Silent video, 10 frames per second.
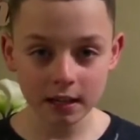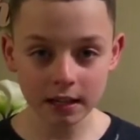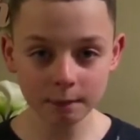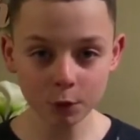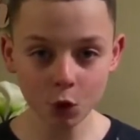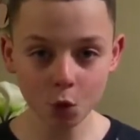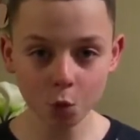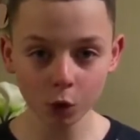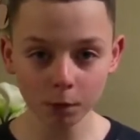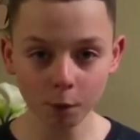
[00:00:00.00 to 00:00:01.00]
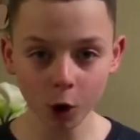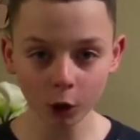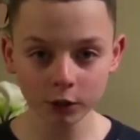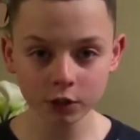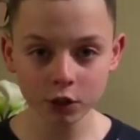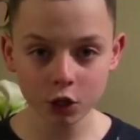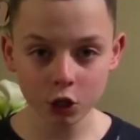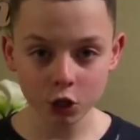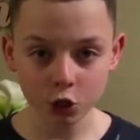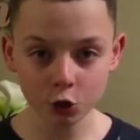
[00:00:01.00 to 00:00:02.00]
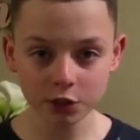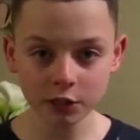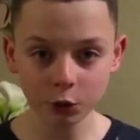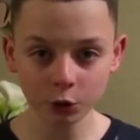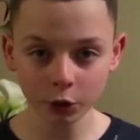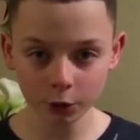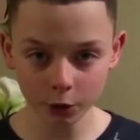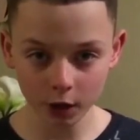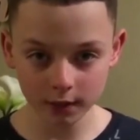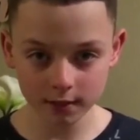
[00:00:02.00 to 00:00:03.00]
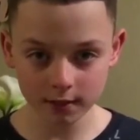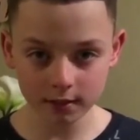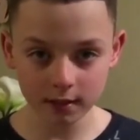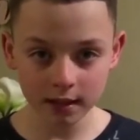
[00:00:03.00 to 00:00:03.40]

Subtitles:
Even though we're apart, you're still in our thoughts.